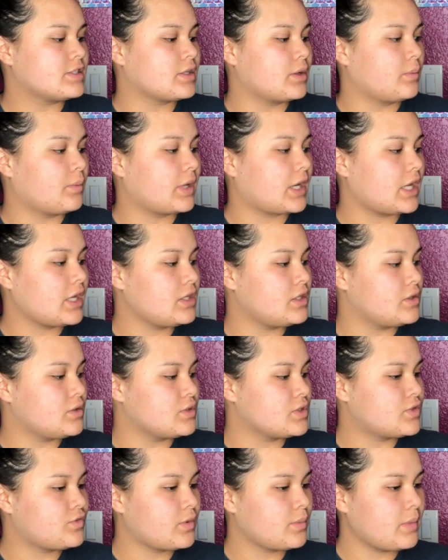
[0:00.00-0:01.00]
so what I
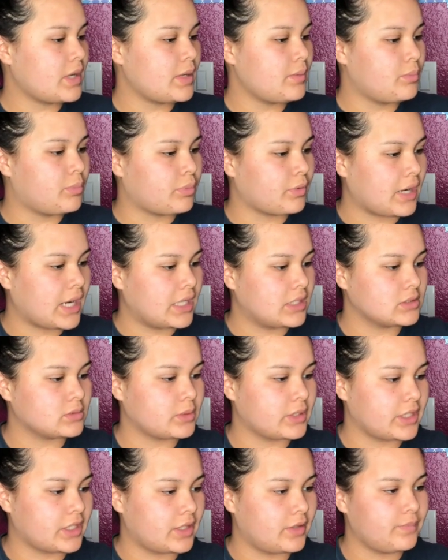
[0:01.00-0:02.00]
use for my brows,
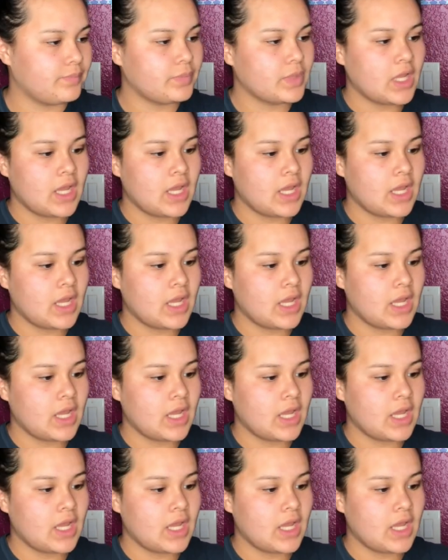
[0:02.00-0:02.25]
where'd it go?